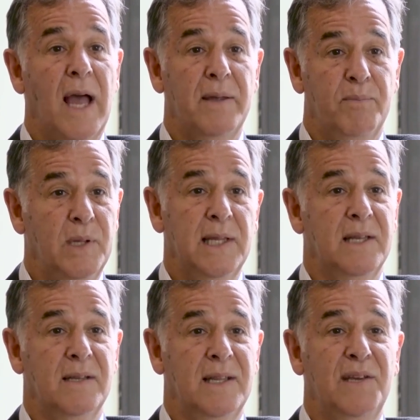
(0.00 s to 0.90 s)
I
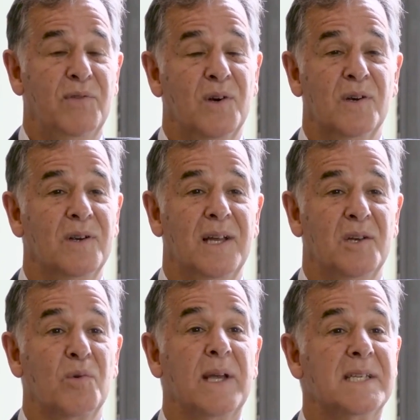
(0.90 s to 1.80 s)
believe, are
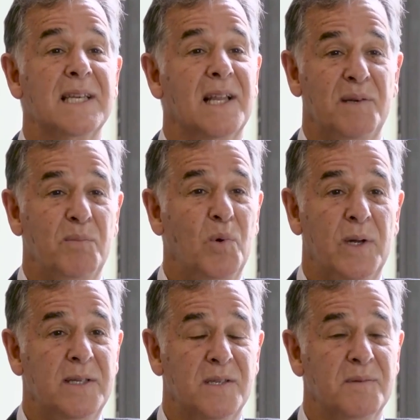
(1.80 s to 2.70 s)
great selling
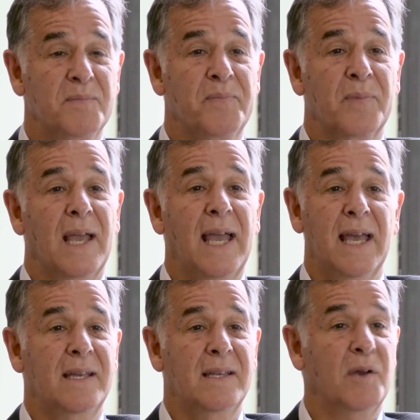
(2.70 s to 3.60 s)
points,
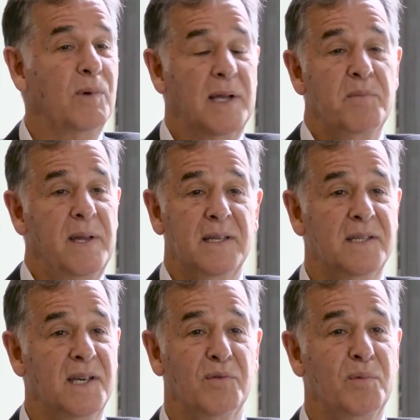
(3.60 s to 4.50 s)
and I recommend it
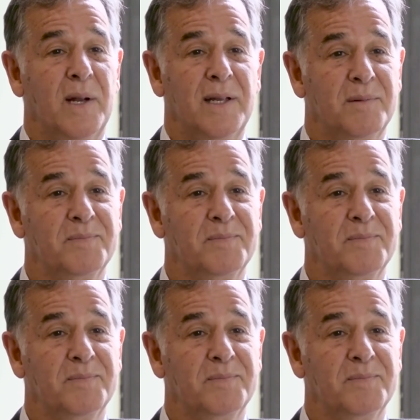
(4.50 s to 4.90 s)
to everybody.